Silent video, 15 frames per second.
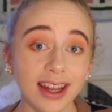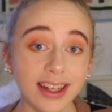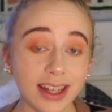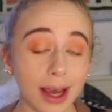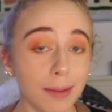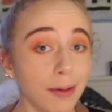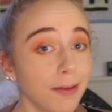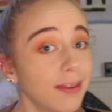
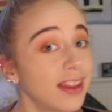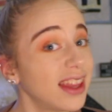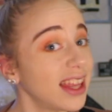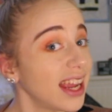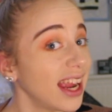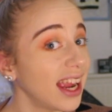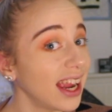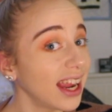type of
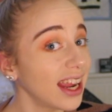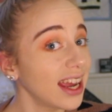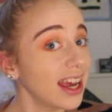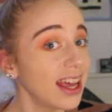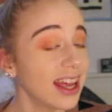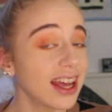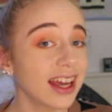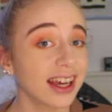
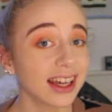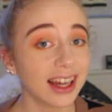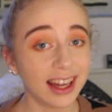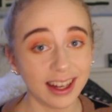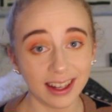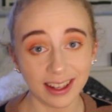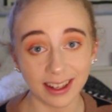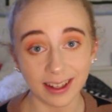thing.
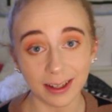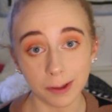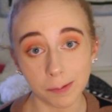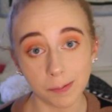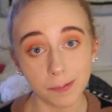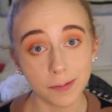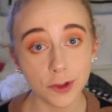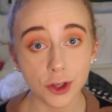
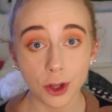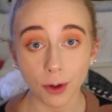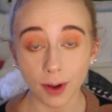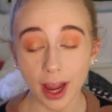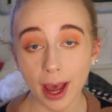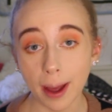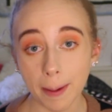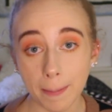So
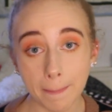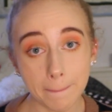yeah,